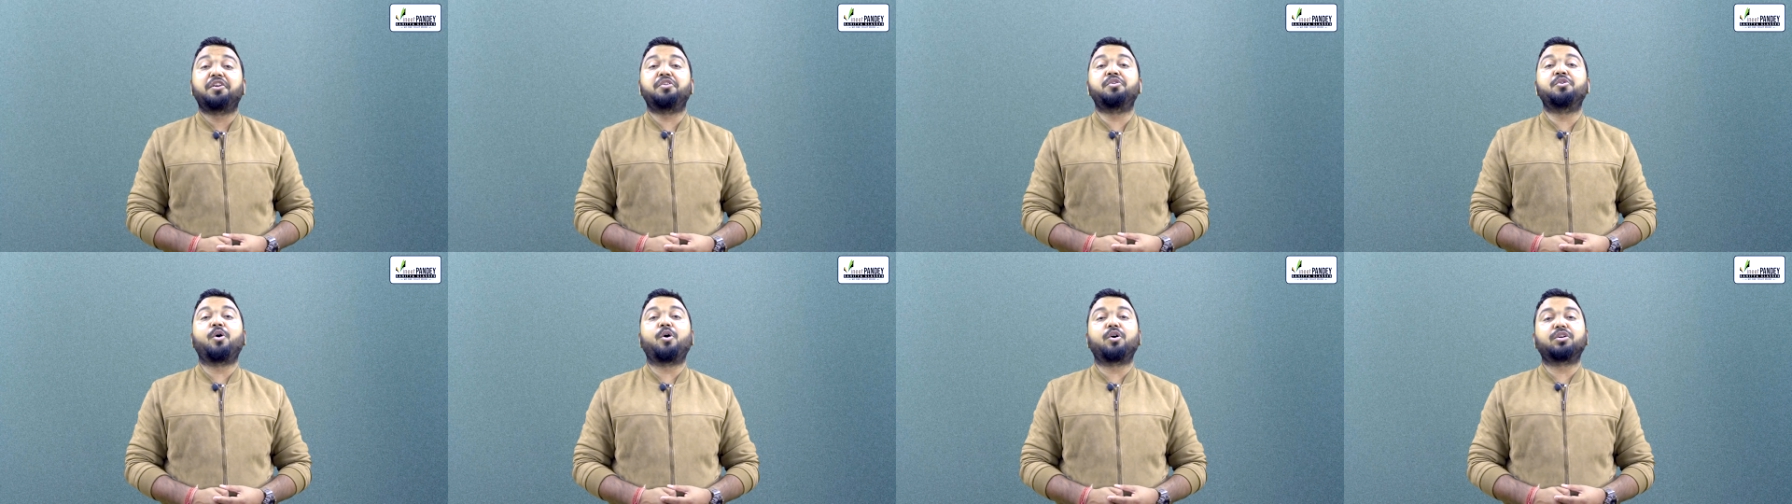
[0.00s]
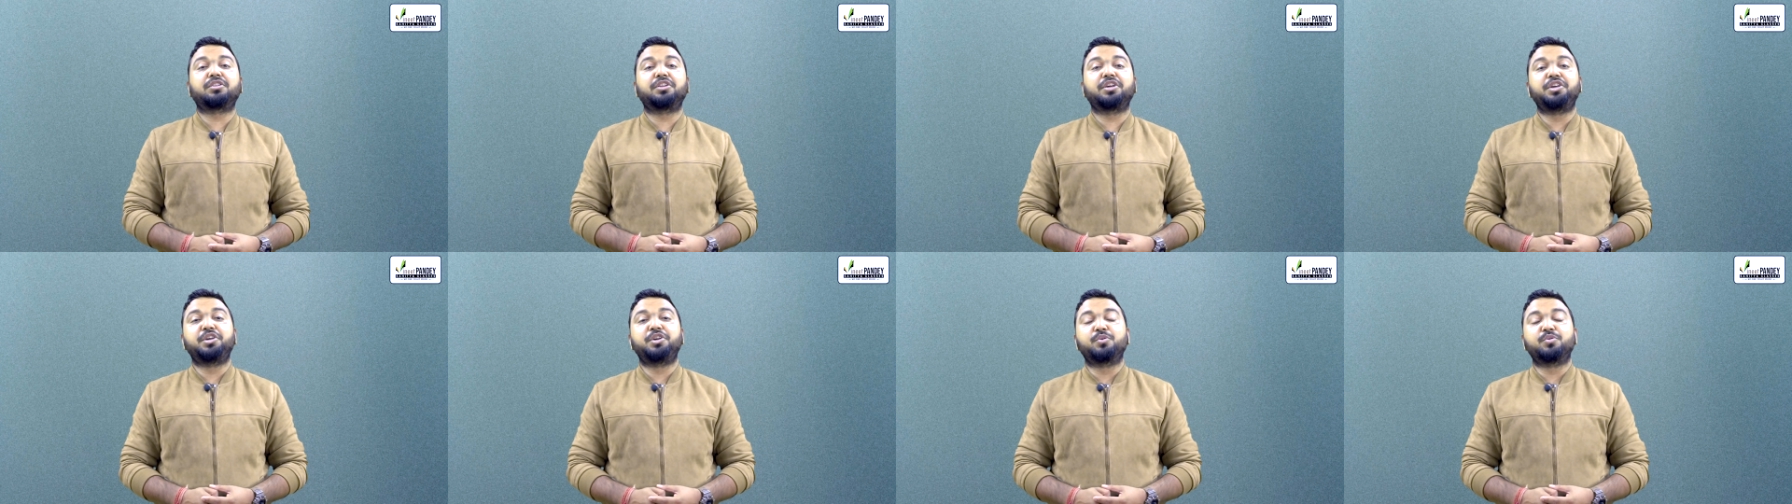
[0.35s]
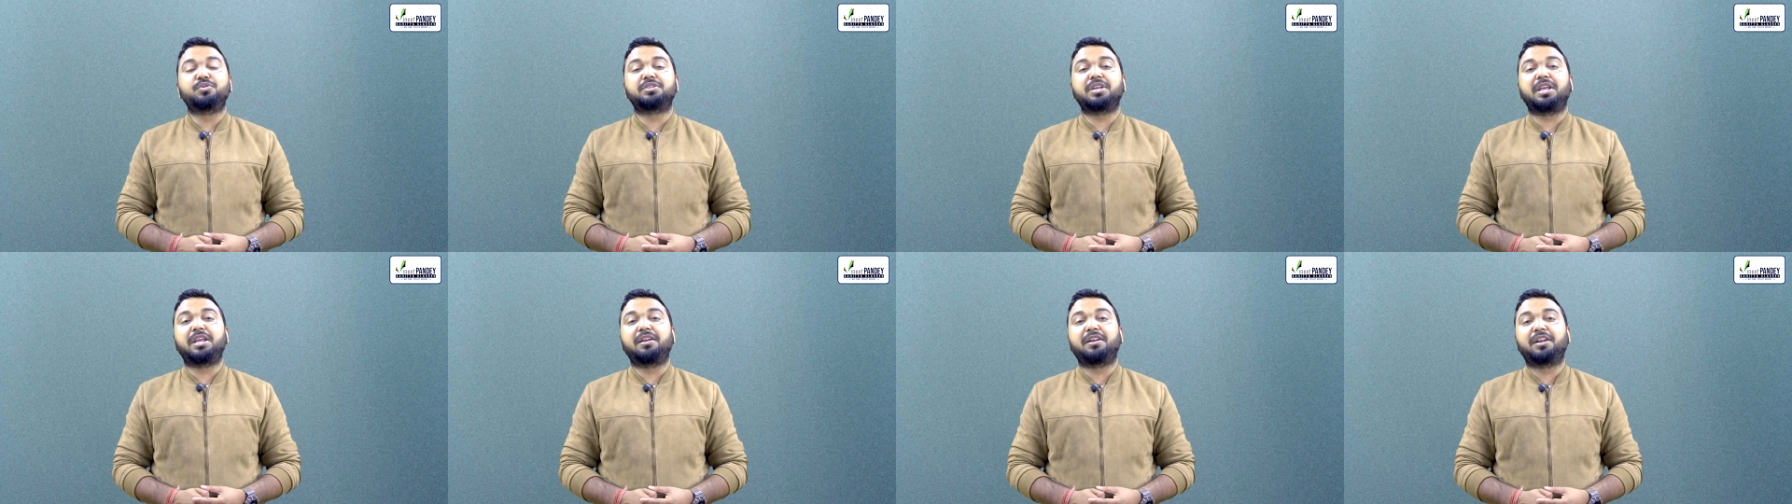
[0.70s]
nor they
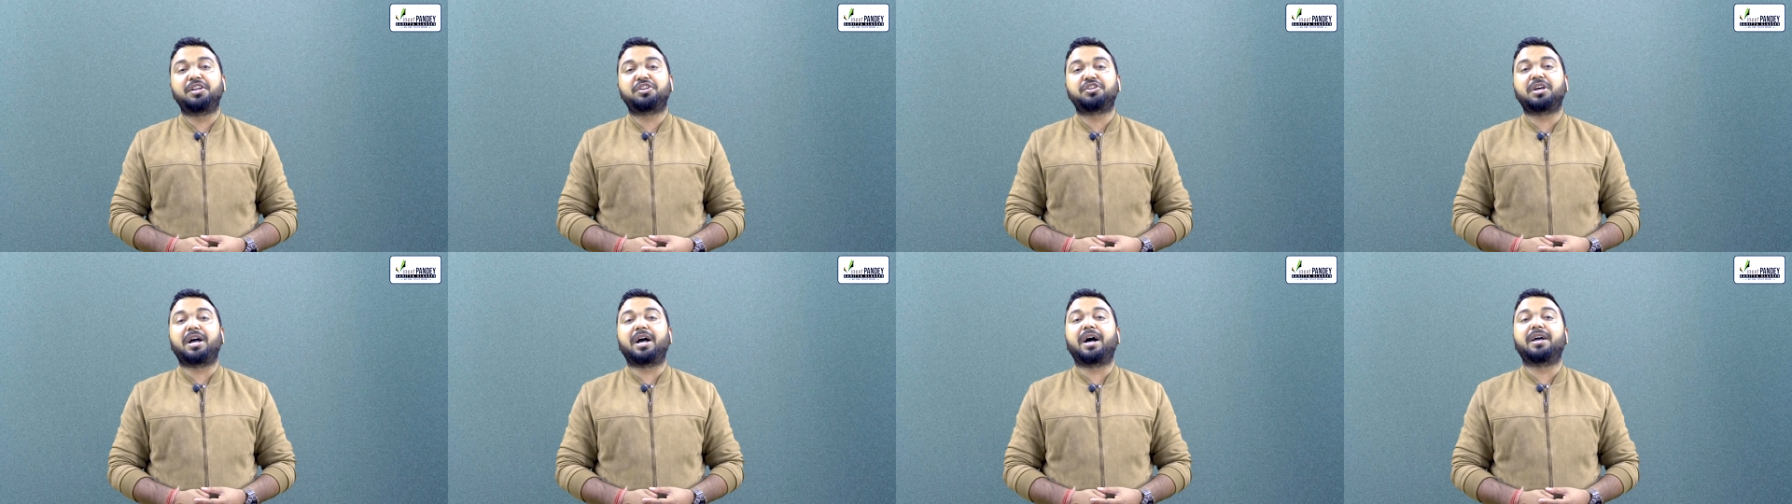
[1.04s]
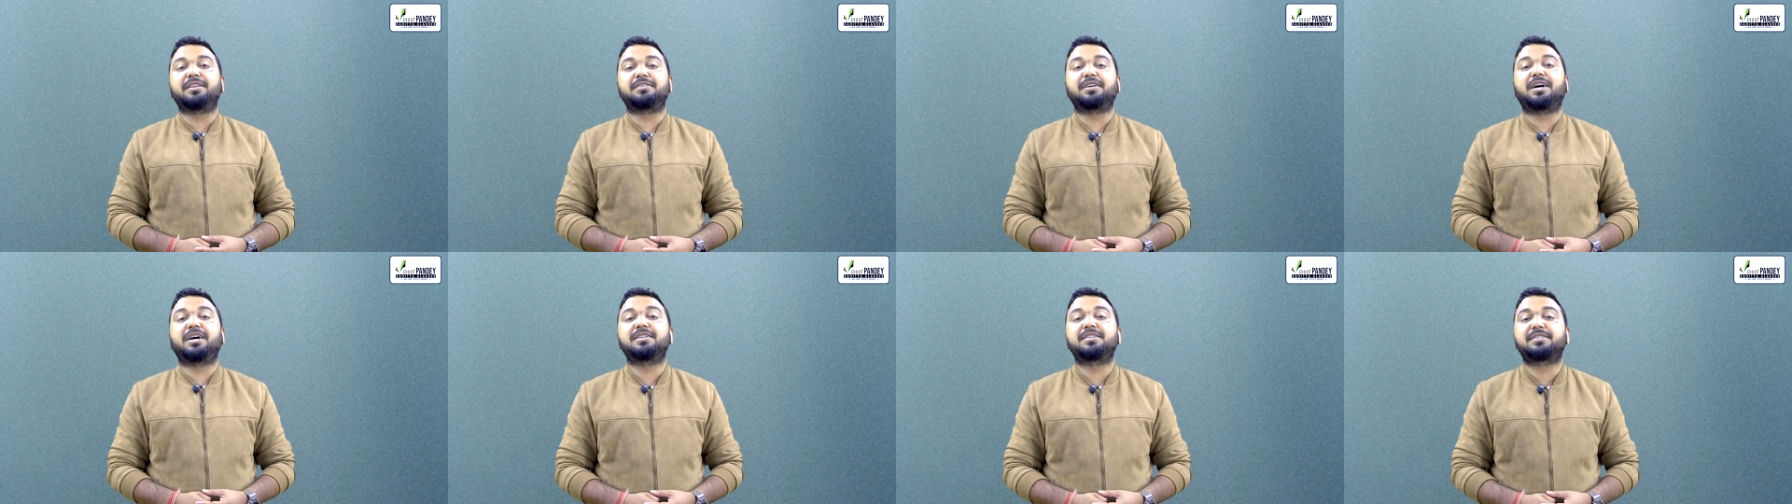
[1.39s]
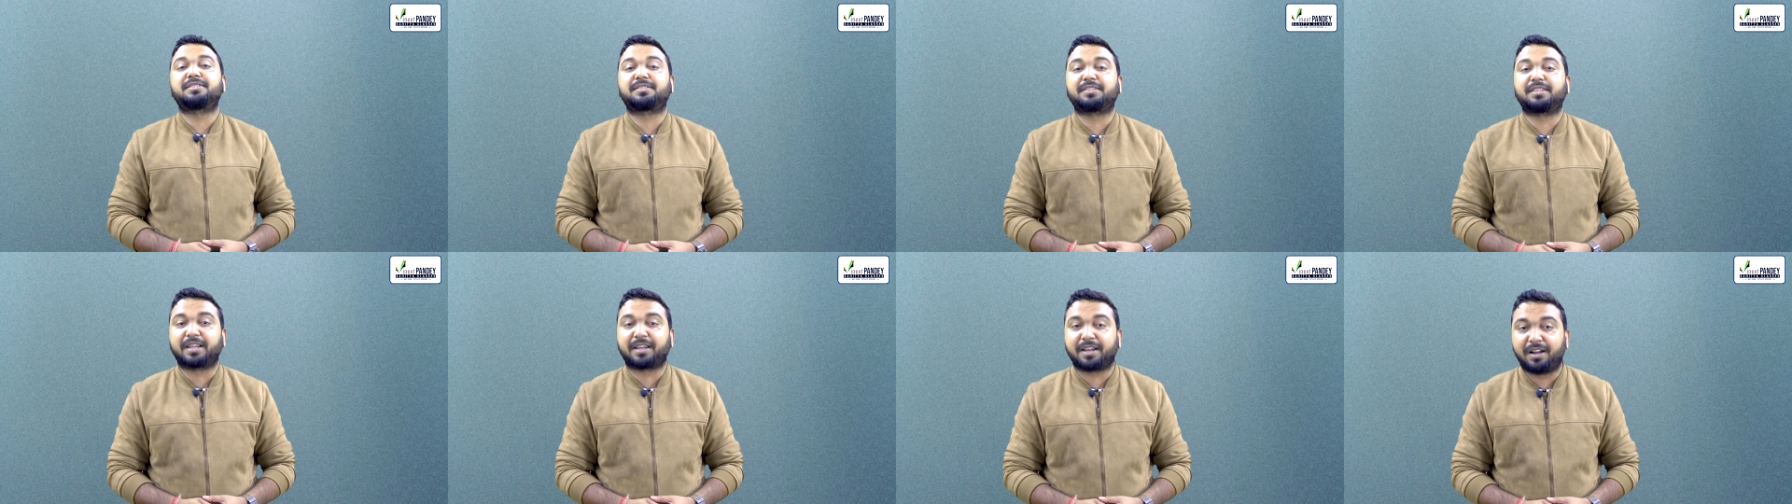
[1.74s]
use English as a
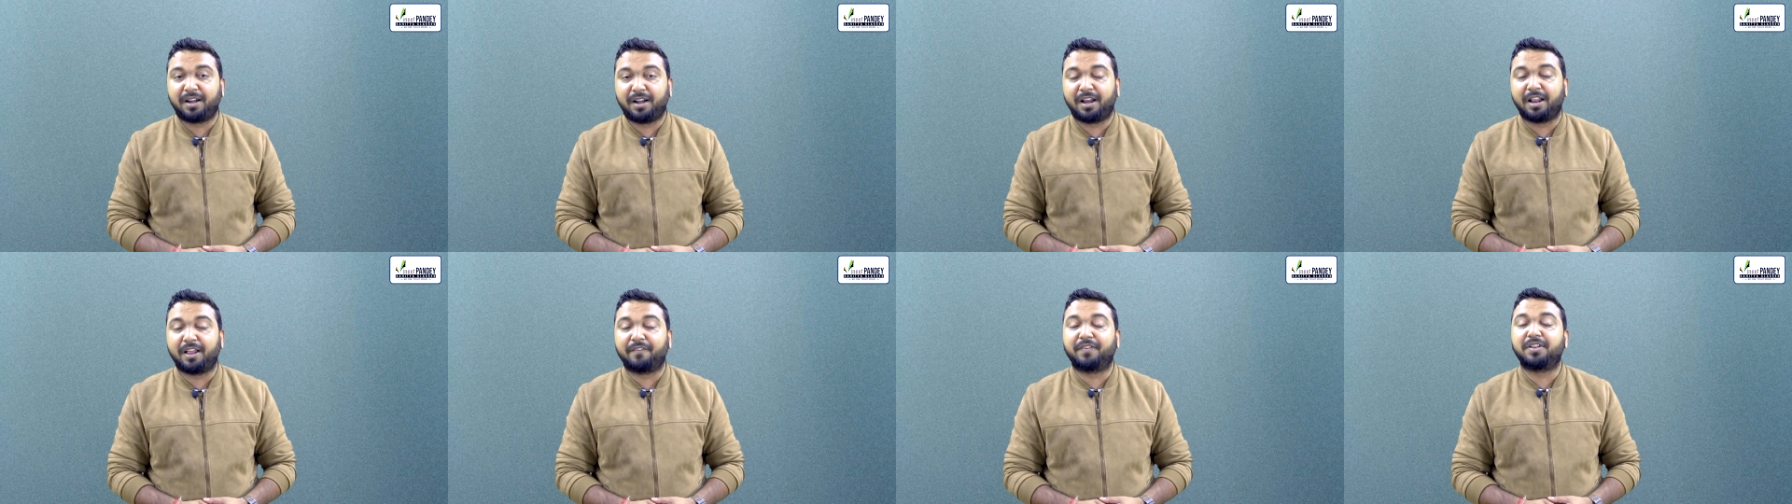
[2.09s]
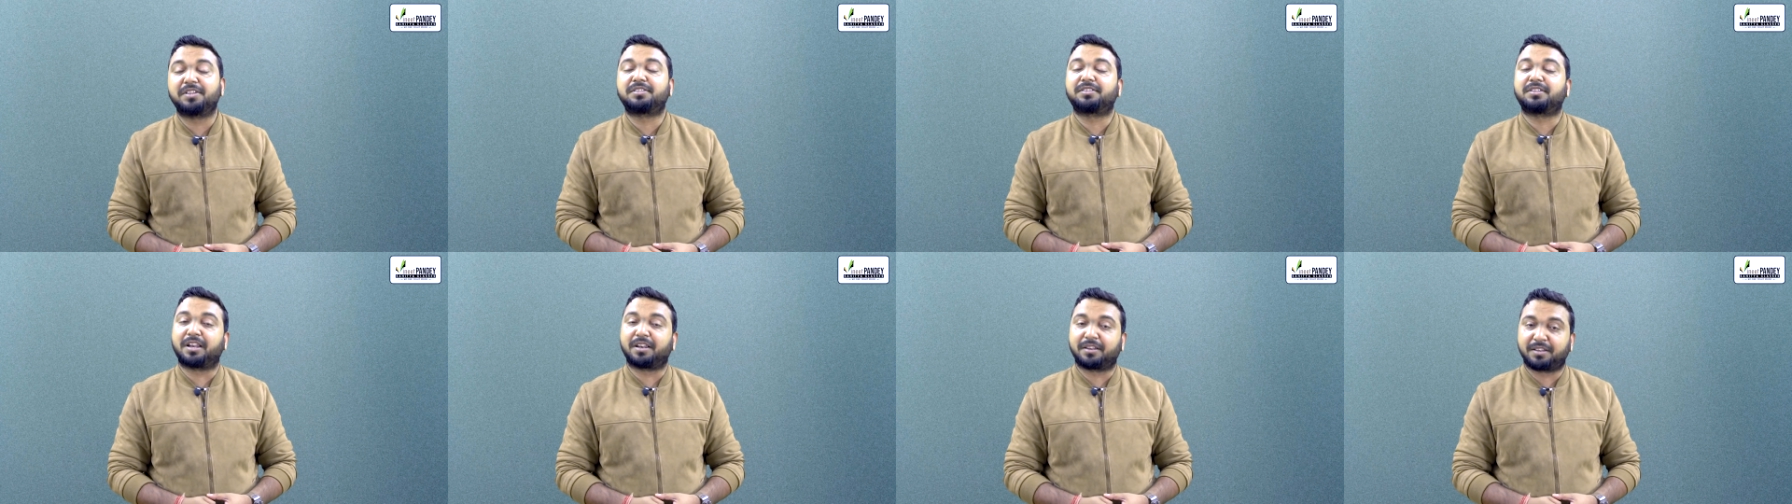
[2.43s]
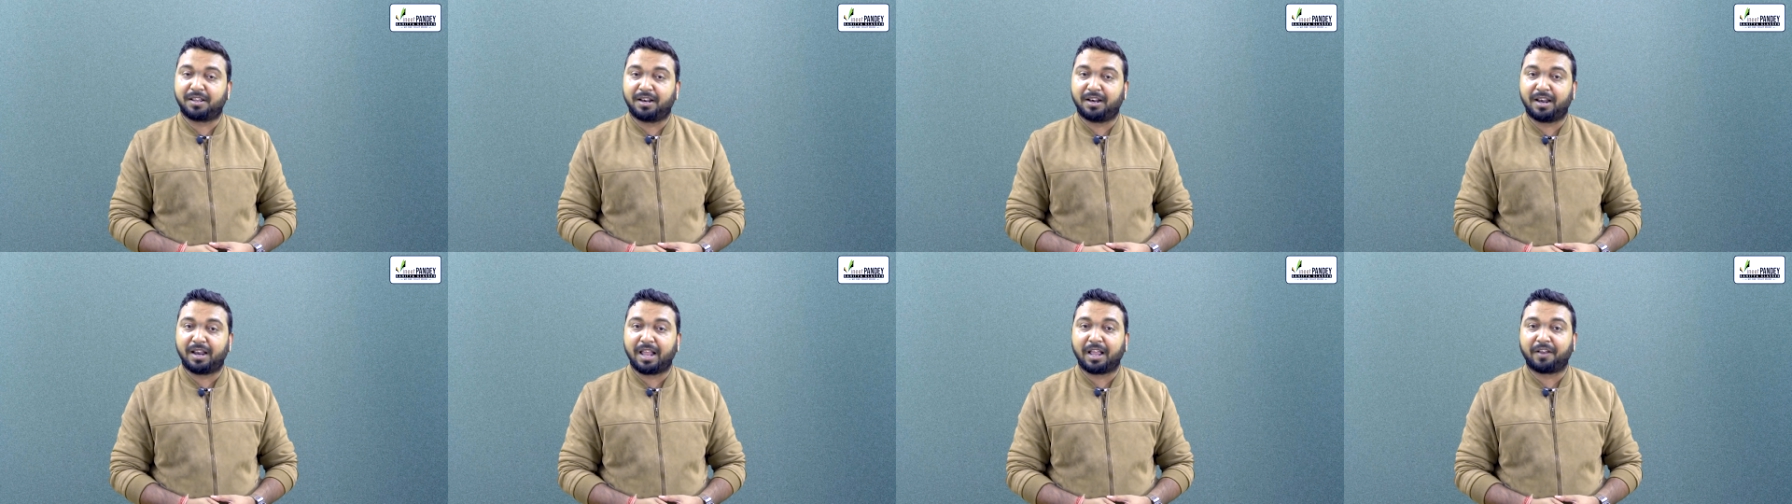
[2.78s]
second level
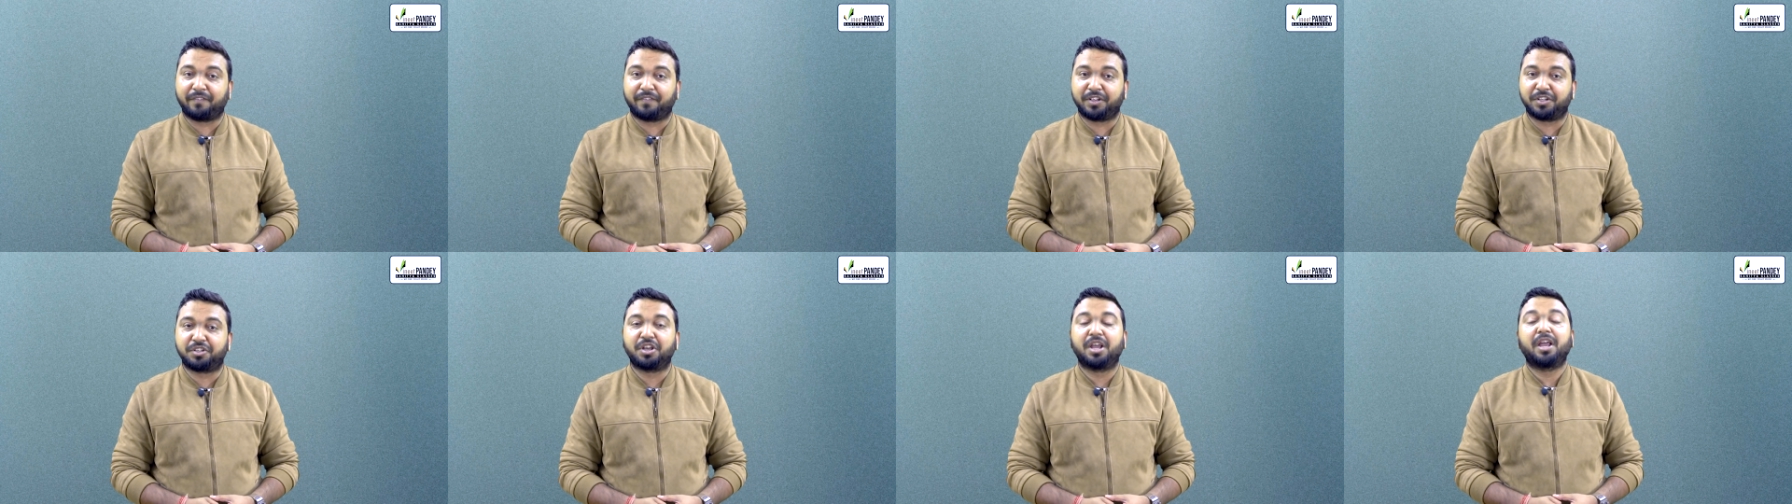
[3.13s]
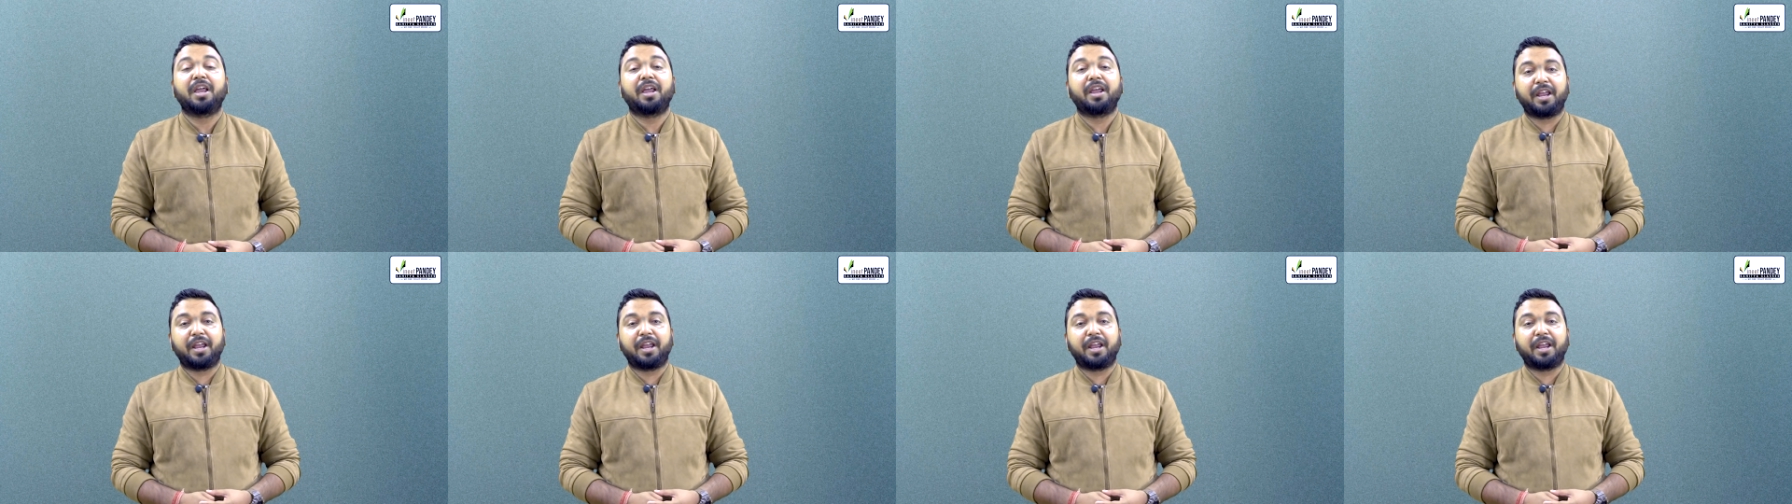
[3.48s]
circle language.